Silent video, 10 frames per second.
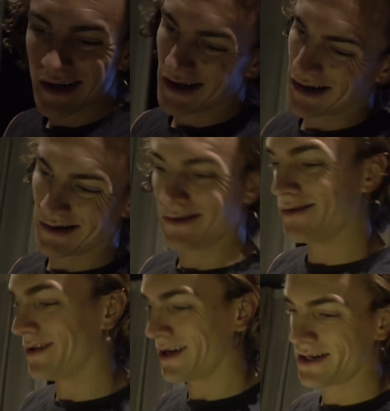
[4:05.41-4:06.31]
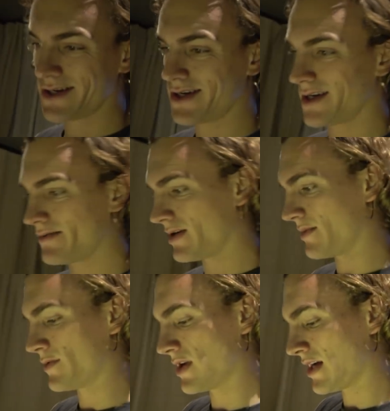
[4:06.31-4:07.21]
I gotta do that shit,
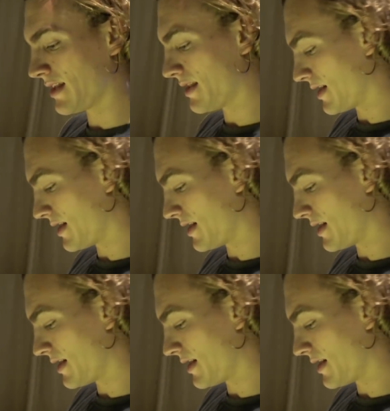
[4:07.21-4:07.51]
man. I'm gonna head